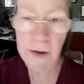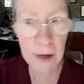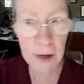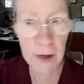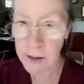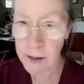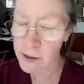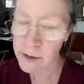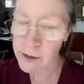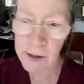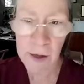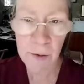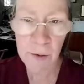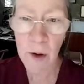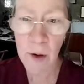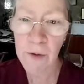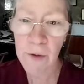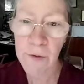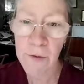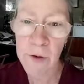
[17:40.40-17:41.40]
for any vets
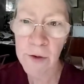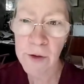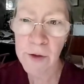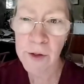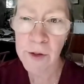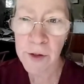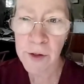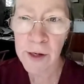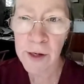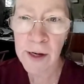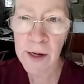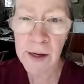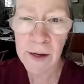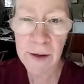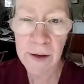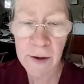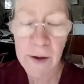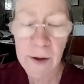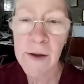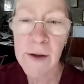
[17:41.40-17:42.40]
that want further
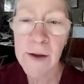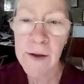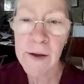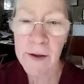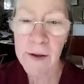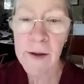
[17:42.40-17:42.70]
training.